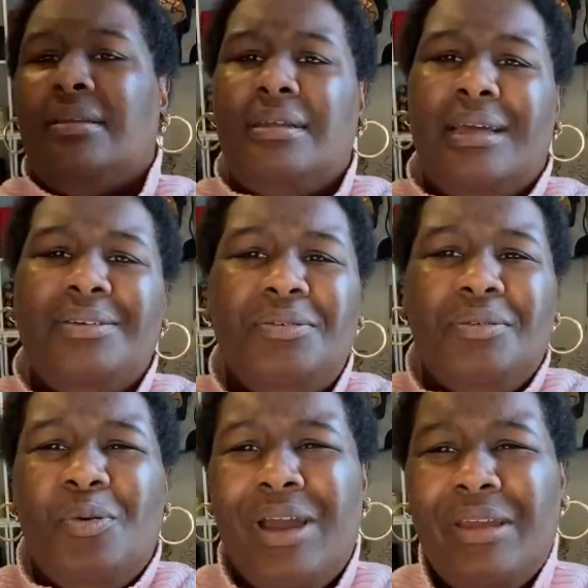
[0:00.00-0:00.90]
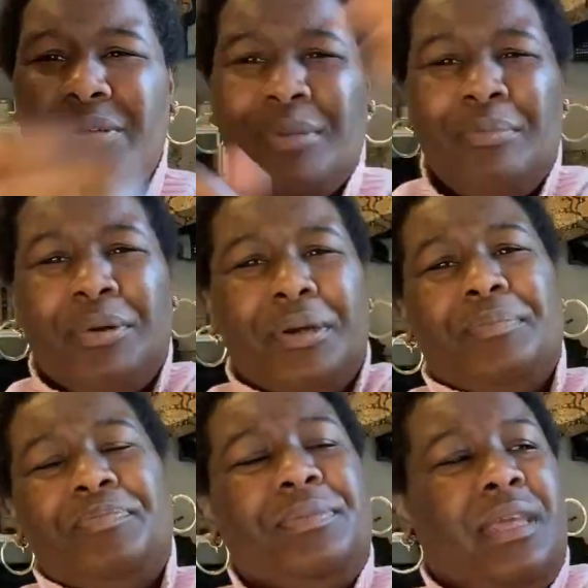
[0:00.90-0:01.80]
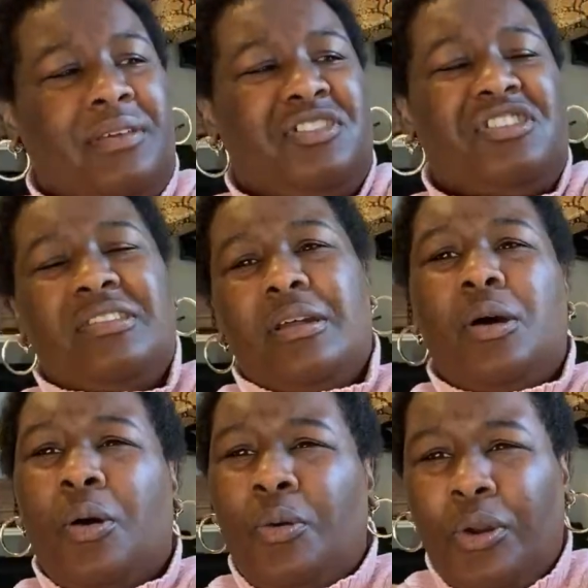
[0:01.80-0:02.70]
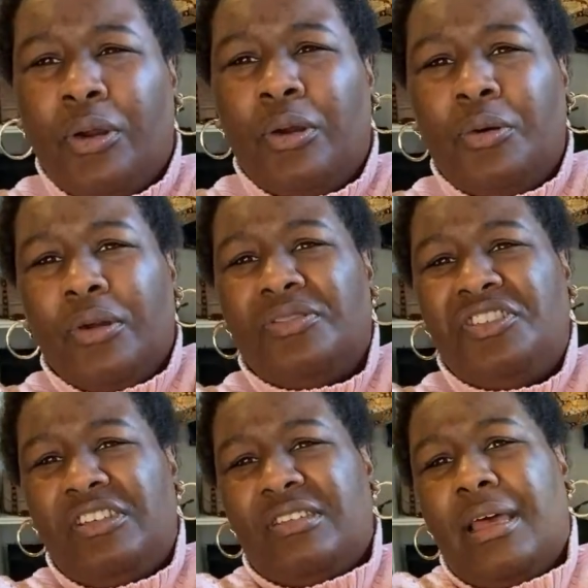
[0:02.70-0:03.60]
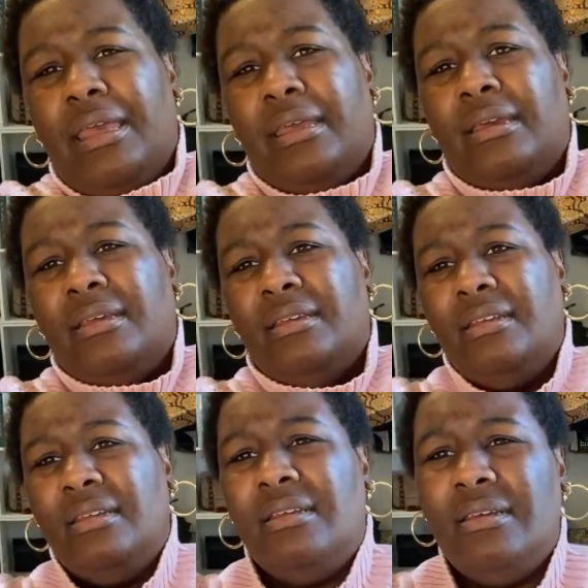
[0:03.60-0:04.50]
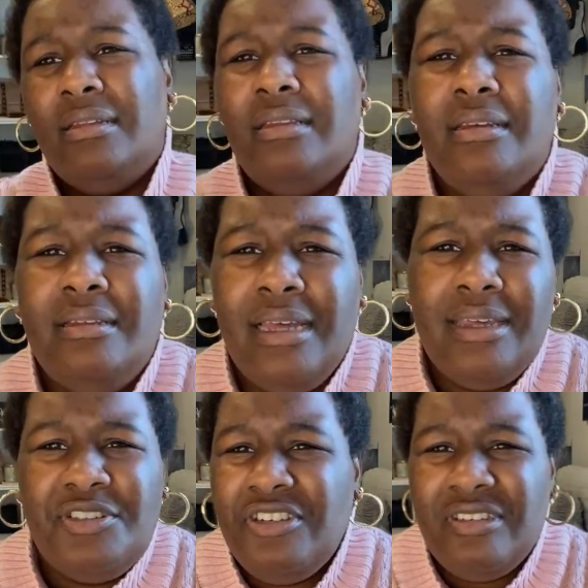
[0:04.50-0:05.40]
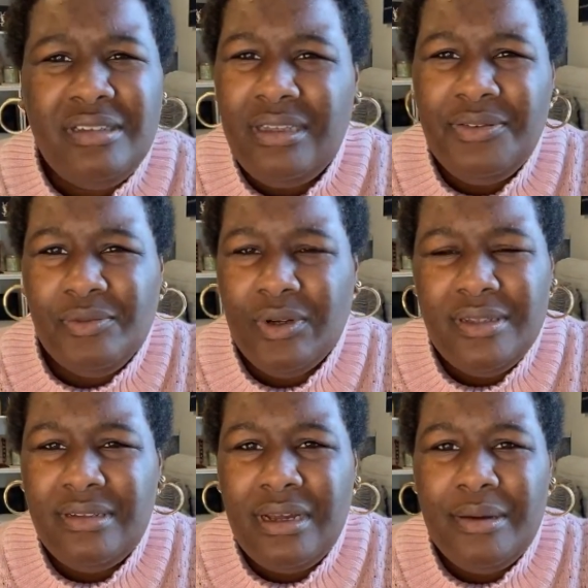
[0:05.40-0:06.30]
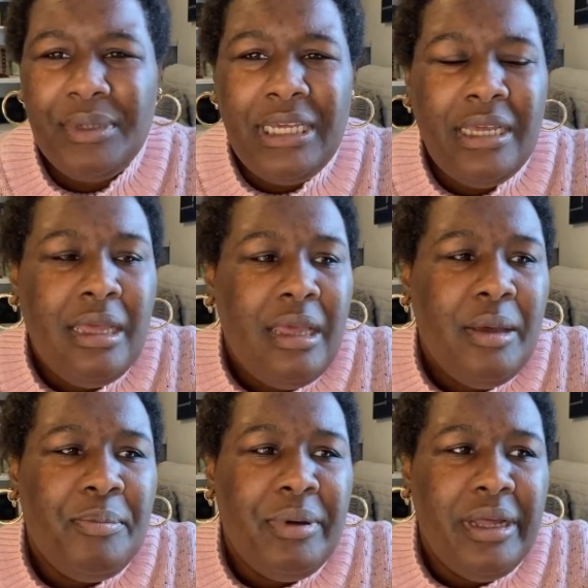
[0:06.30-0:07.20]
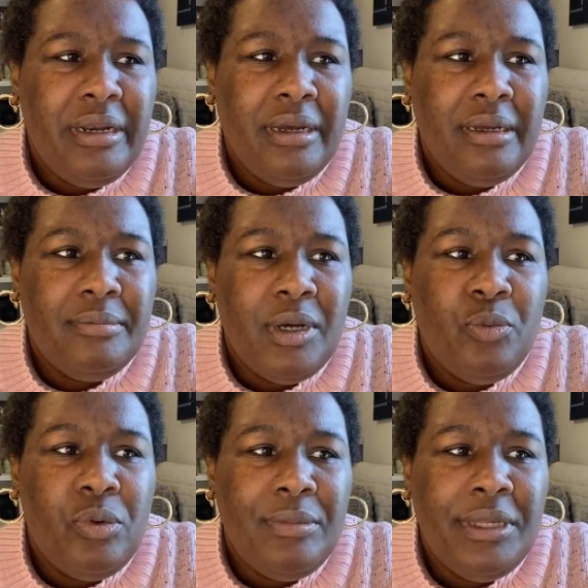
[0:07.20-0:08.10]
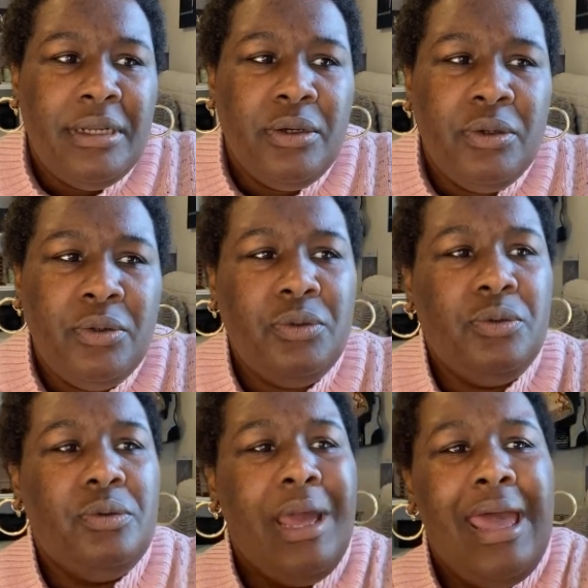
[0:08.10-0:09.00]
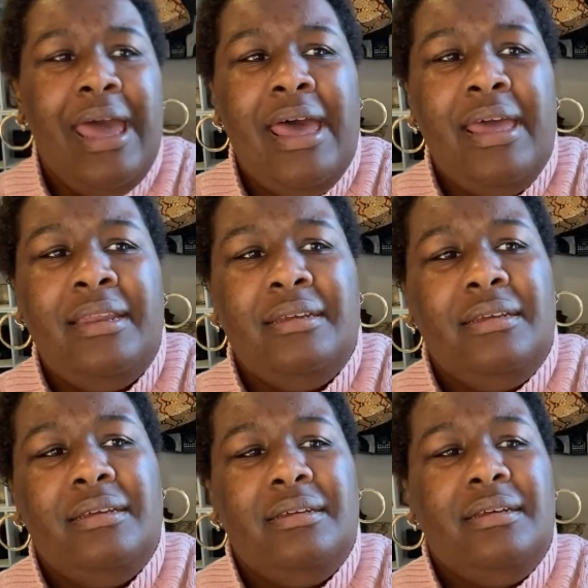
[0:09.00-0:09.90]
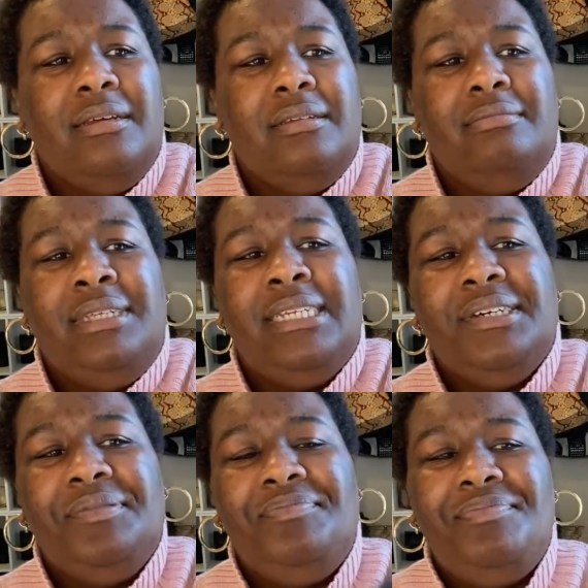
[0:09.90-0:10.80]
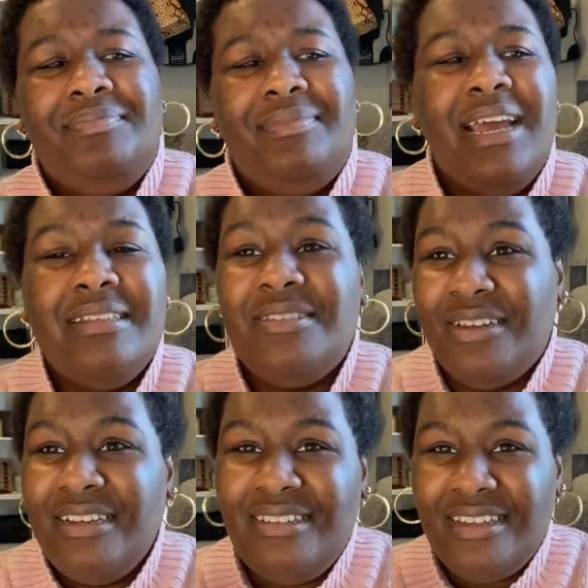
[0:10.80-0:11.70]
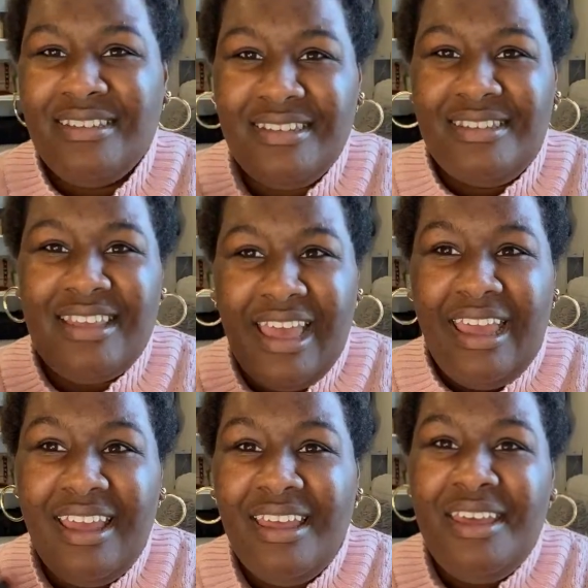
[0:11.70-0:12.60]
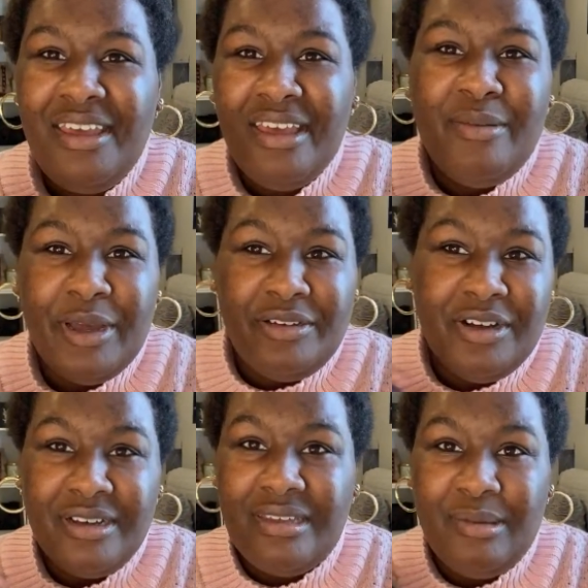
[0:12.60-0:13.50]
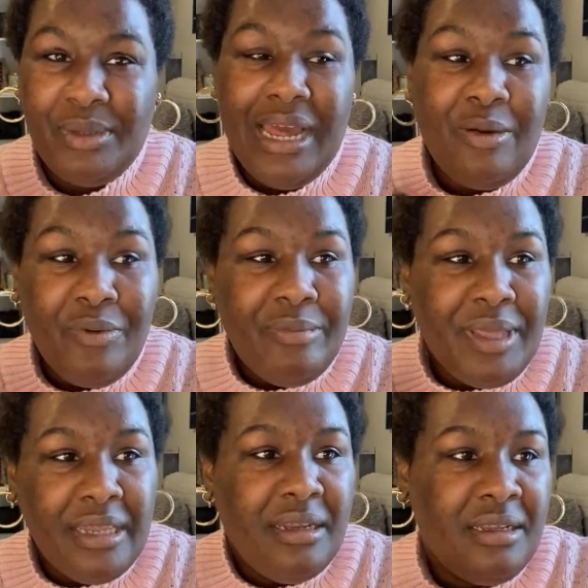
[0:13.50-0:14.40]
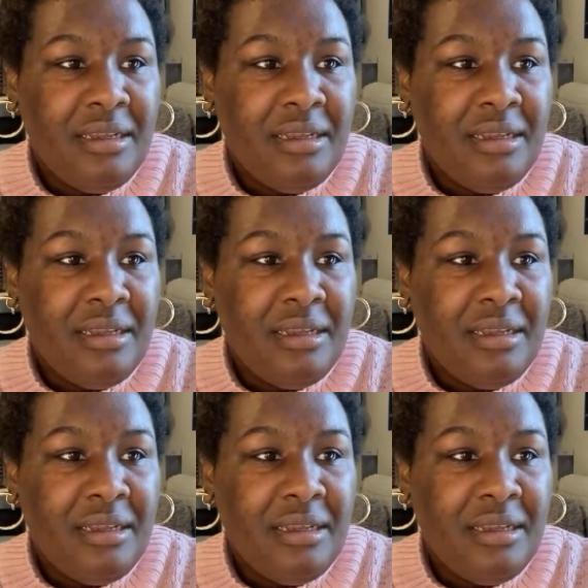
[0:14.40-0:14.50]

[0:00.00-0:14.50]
I don't quite remember if she's the owner or if she's like if she still even runs the company. But a woman who had, you know, not so nice things to say about dark-skinned Black women.